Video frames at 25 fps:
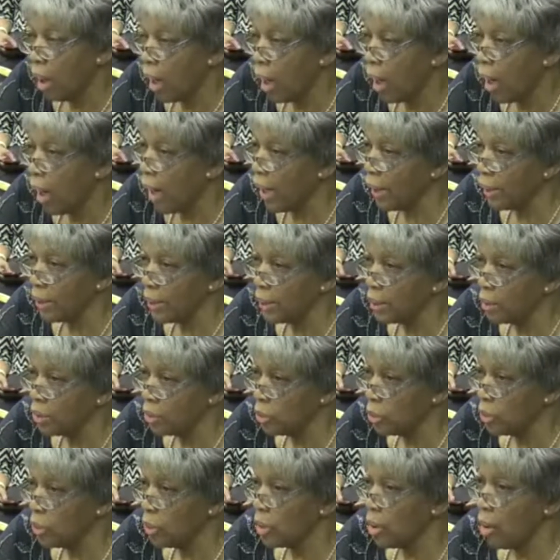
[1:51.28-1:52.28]
I didn't
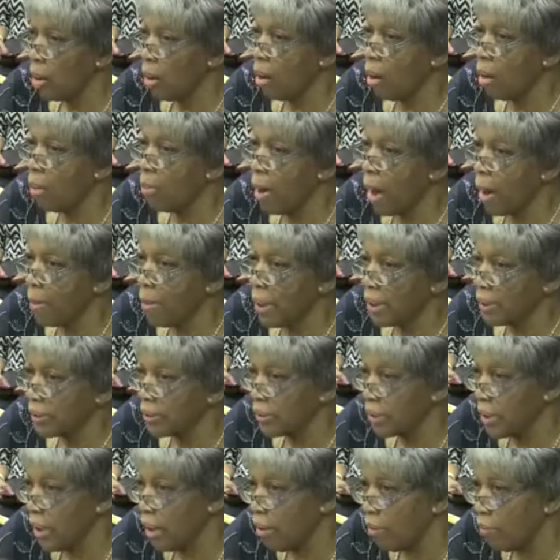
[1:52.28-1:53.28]
do it all by
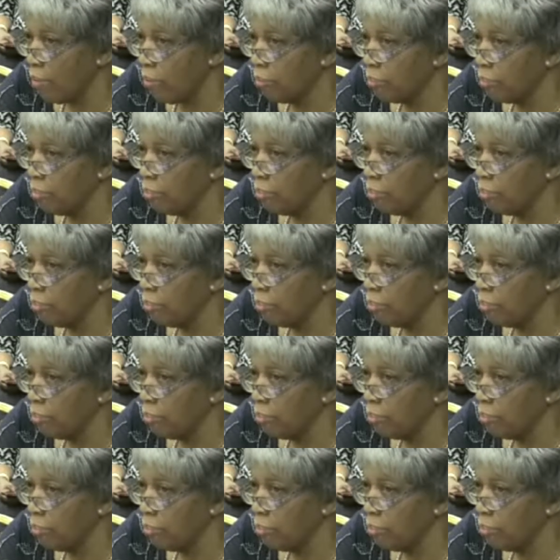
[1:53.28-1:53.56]
myself,